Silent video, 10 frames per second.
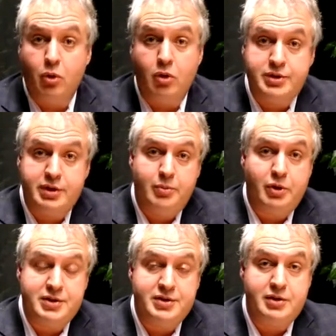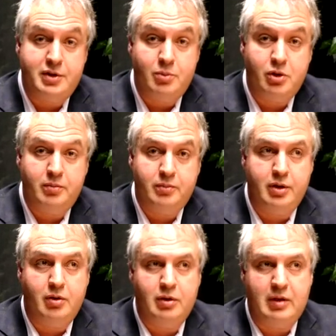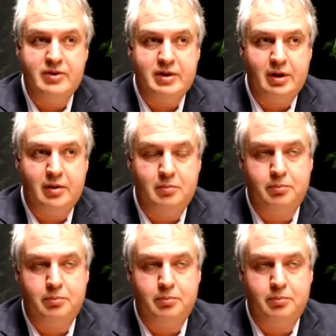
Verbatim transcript: cores in the processor anymore. You know, obviously